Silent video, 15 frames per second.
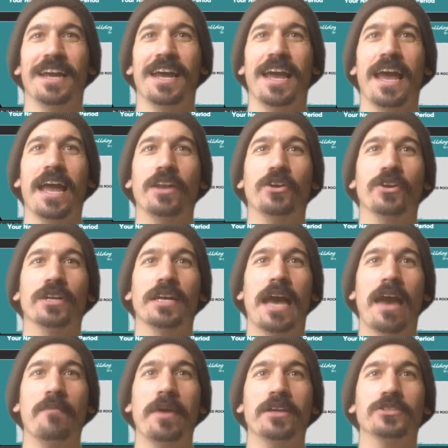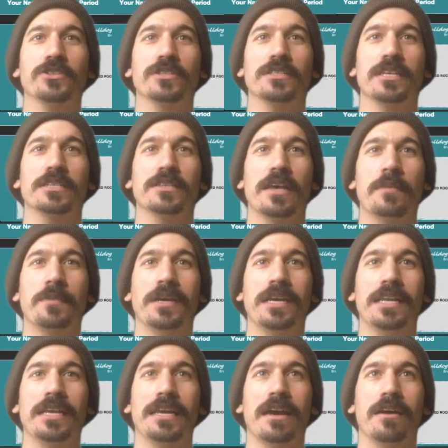and you're going to make sure it says
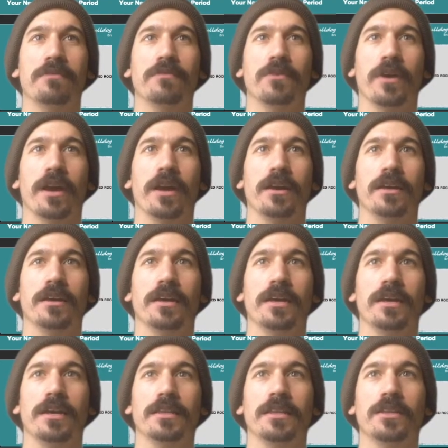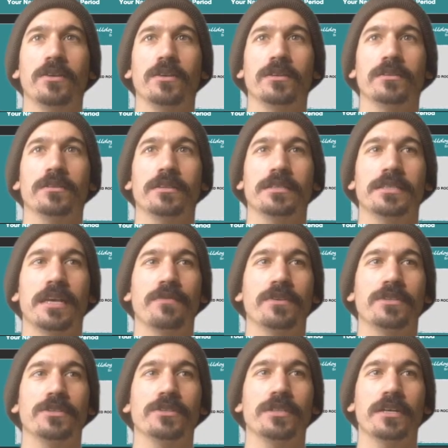PDF, okay? Then you can save it
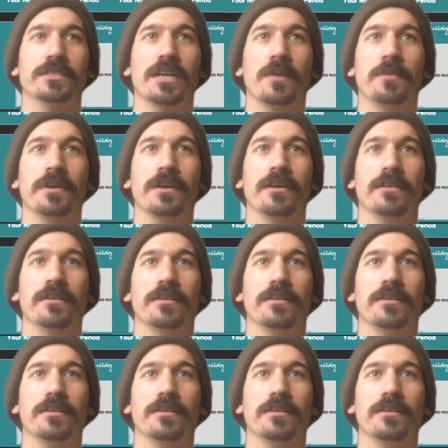to your desktop again.